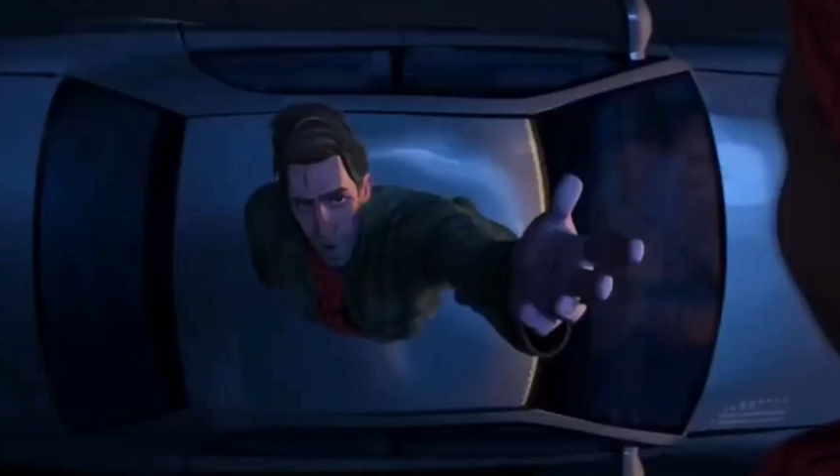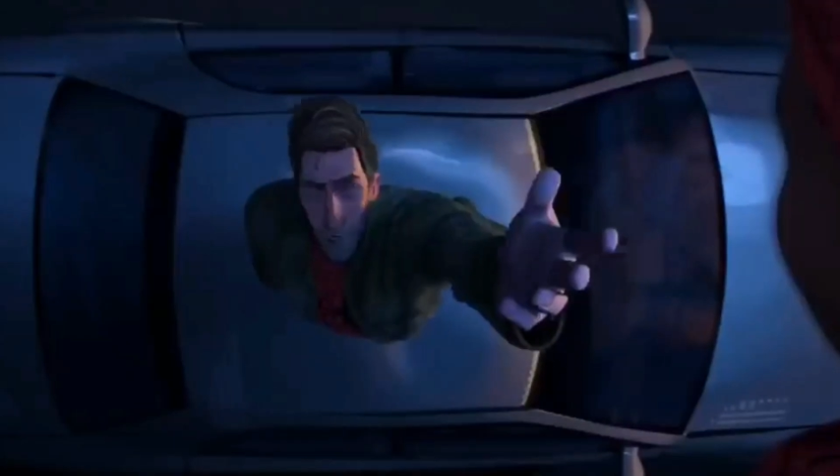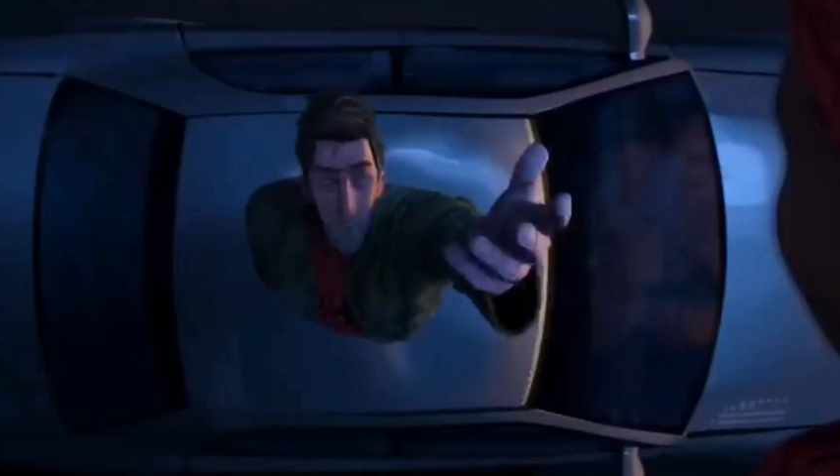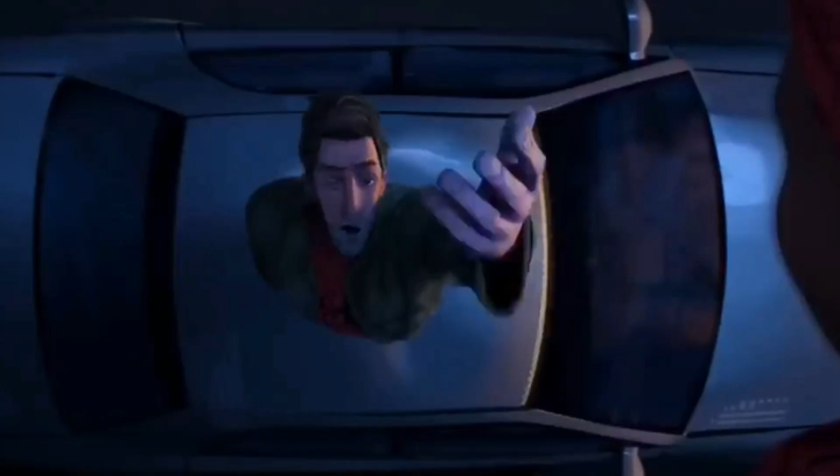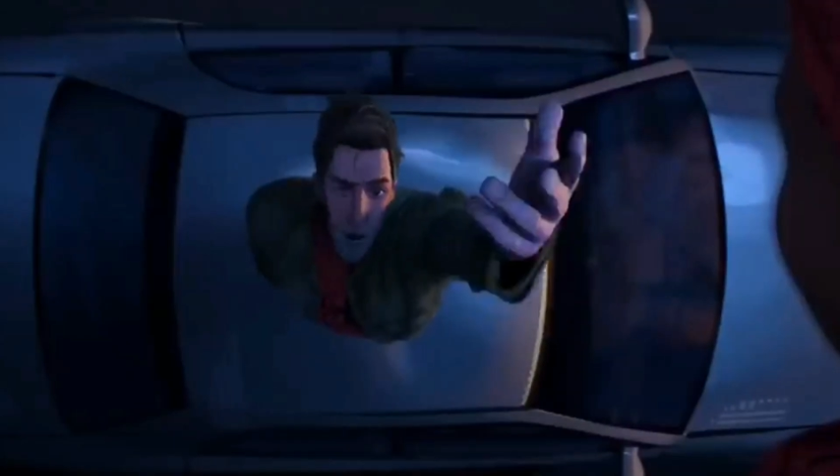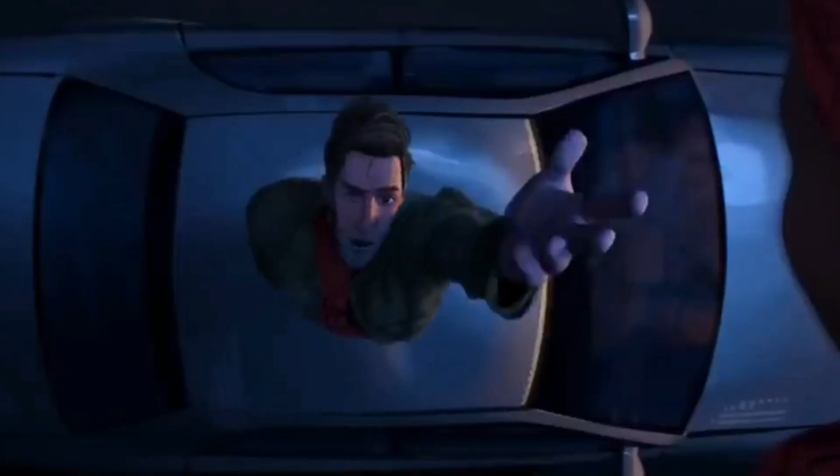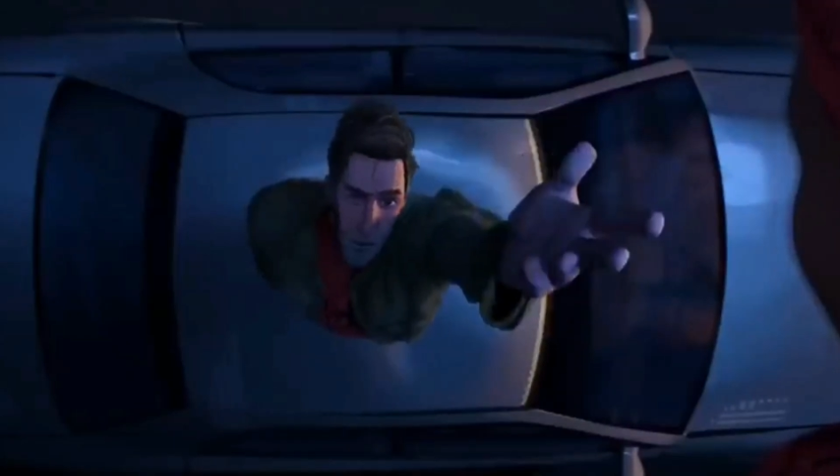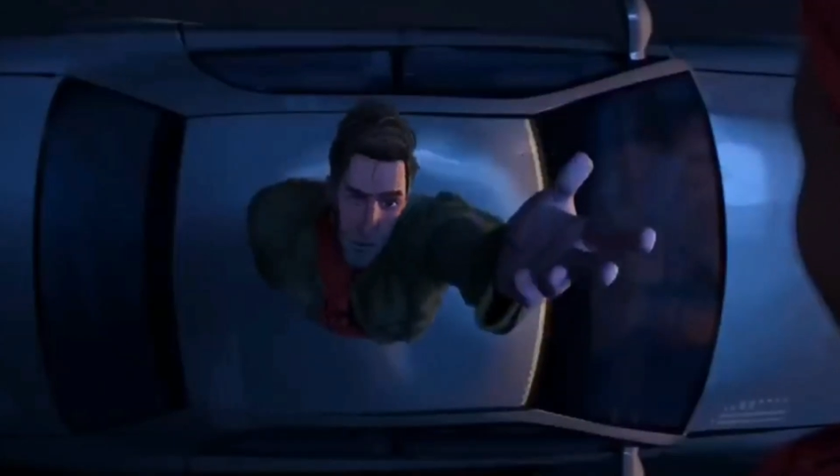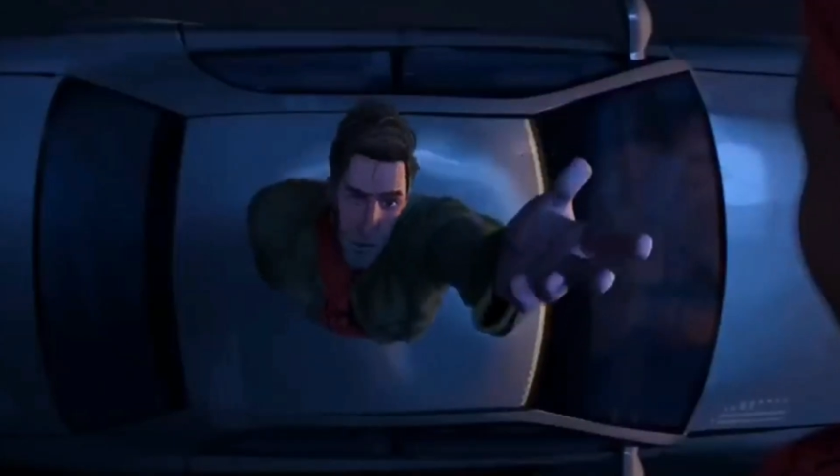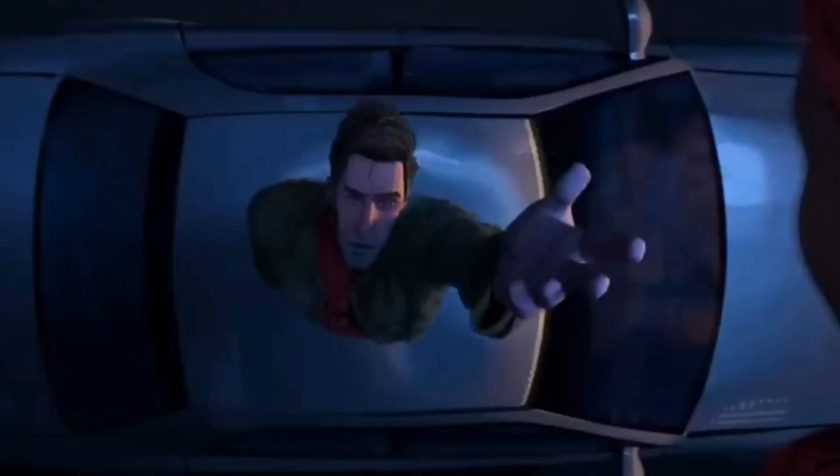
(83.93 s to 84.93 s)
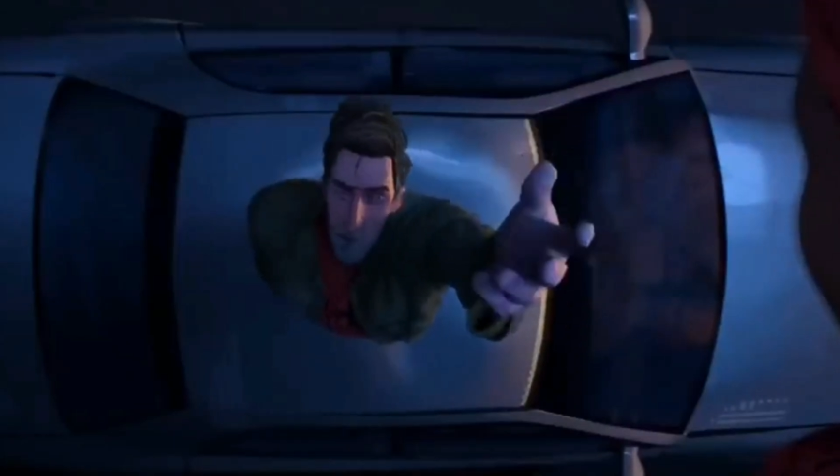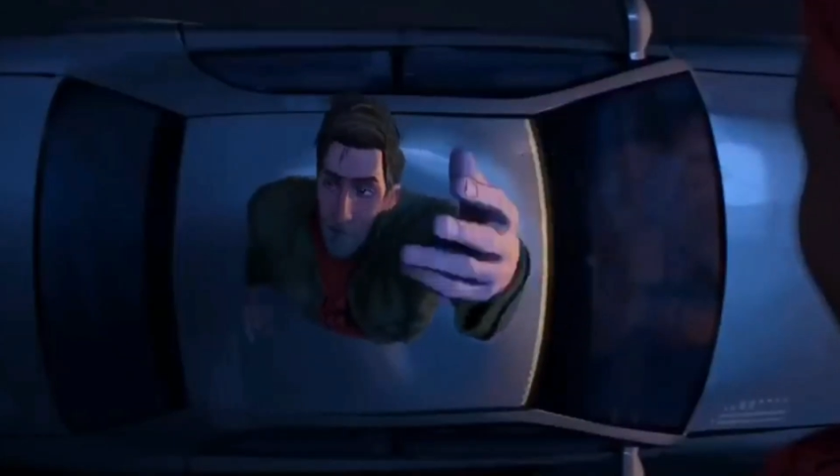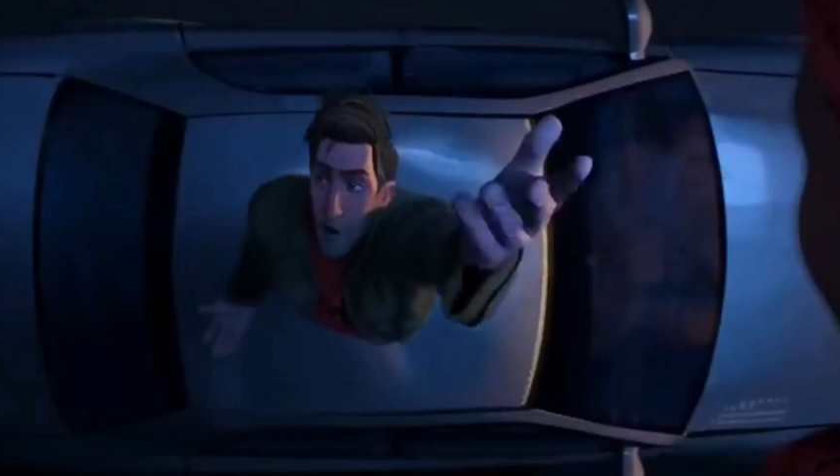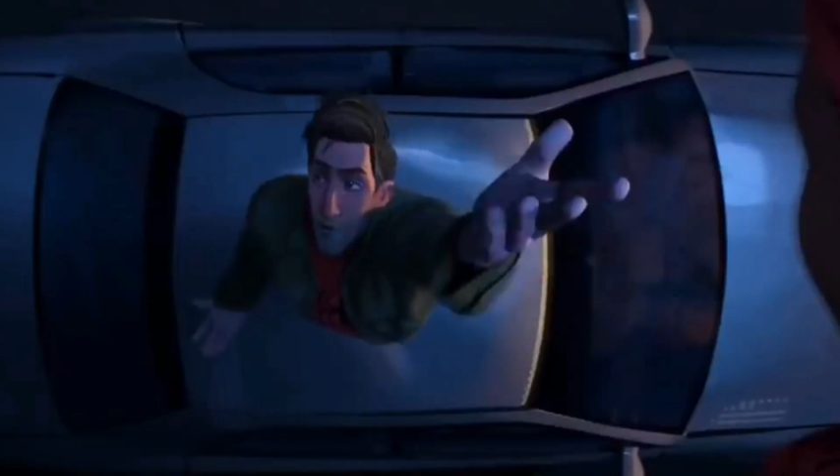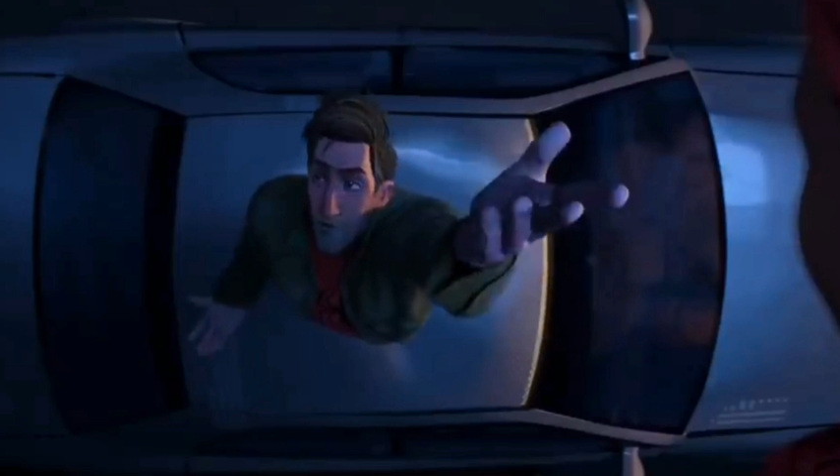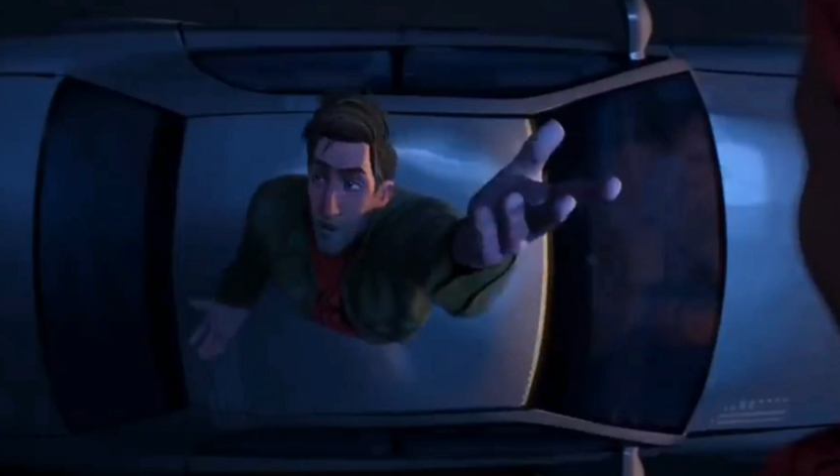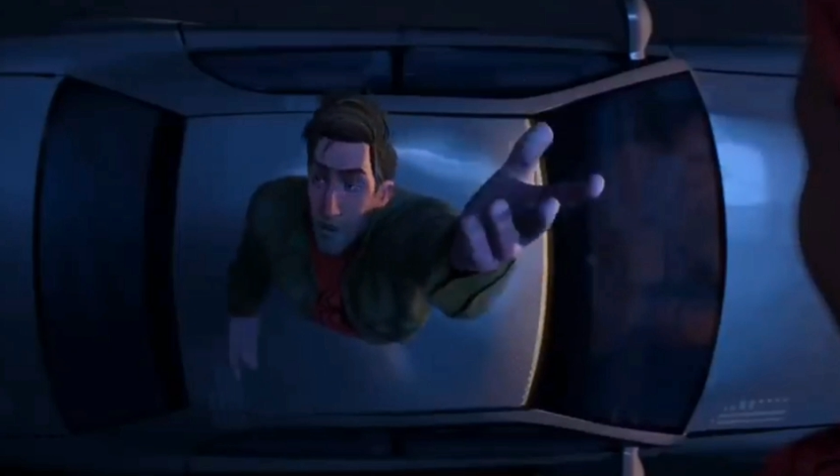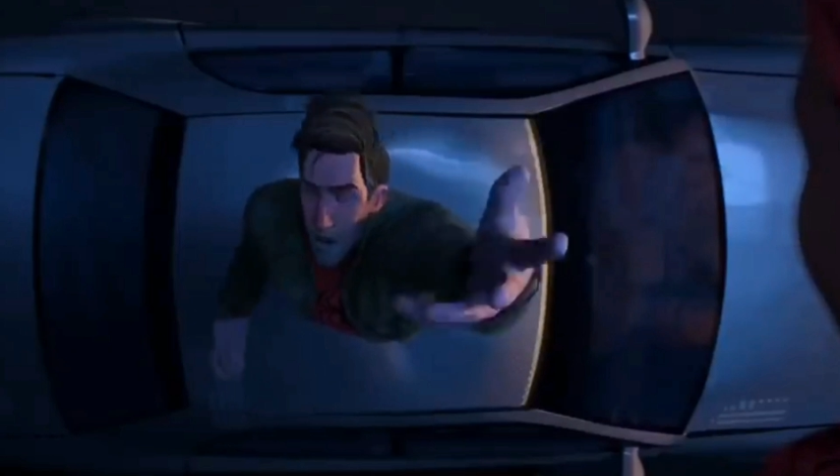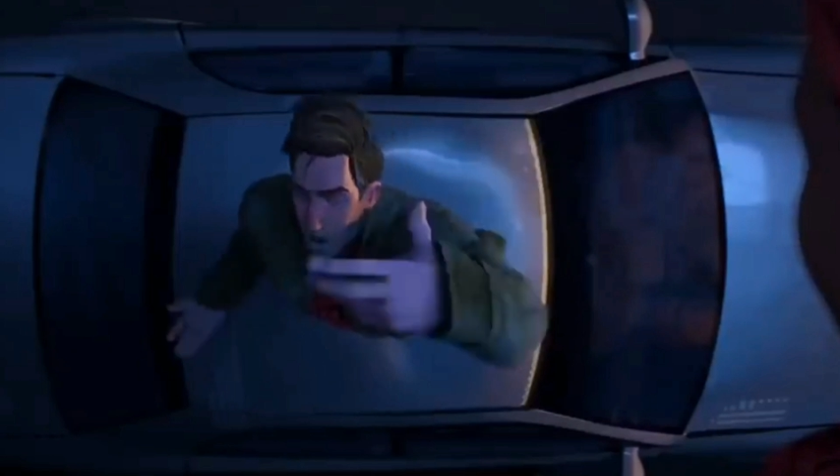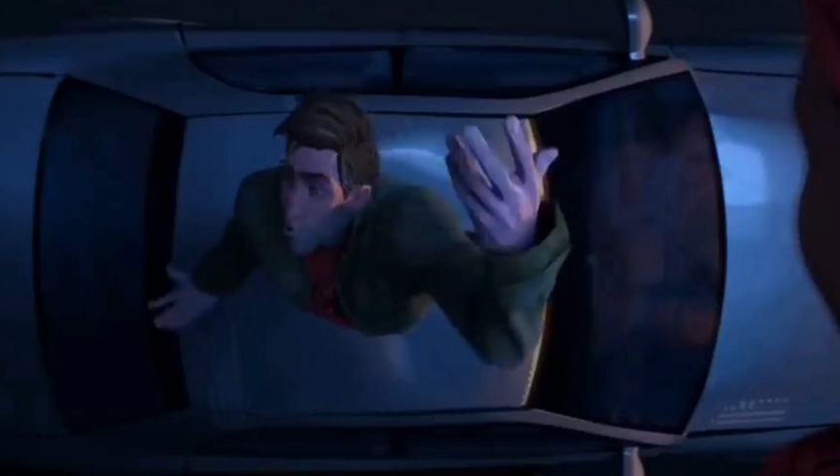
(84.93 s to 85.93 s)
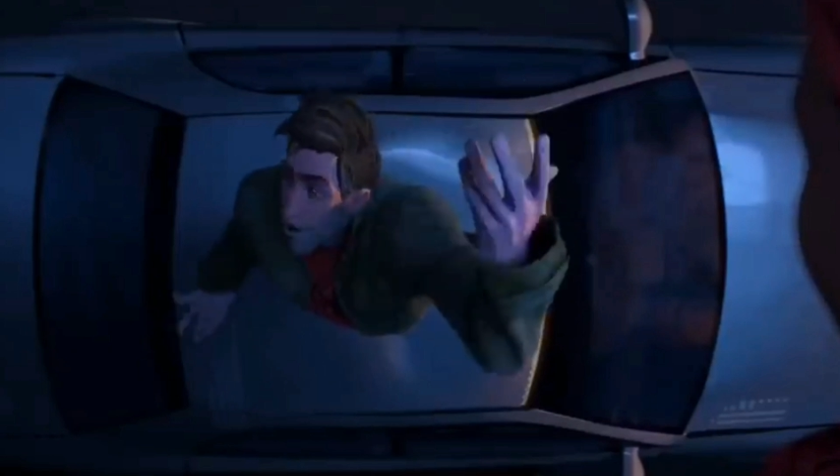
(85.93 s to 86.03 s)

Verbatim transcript: always a bypass key, a virus key, a who